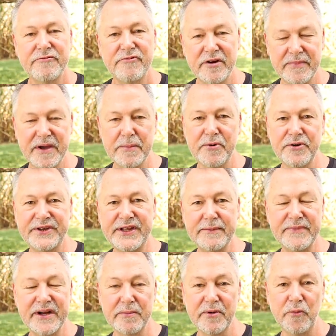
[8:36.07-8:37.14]
Remember
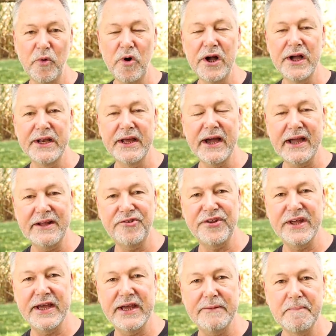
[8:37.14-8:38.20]
tip number 1, I
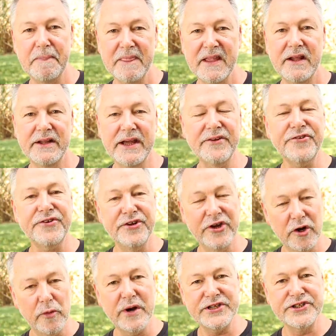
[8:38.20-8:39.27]
said, let's
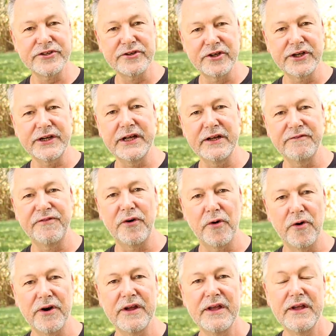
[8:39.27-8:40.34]
know what you're looking
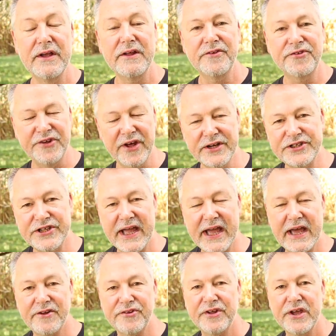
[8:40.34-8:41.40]
for, such
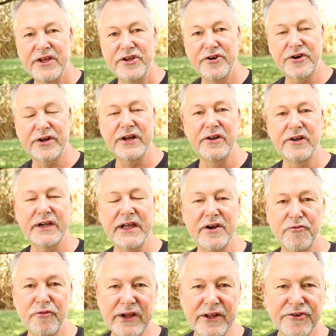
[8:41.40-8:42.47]
as you're going to look
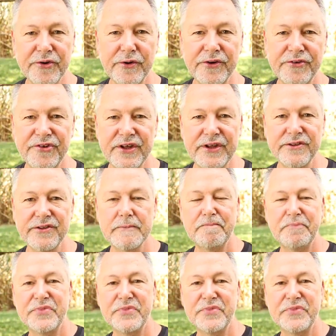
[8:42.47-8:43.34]
at resources,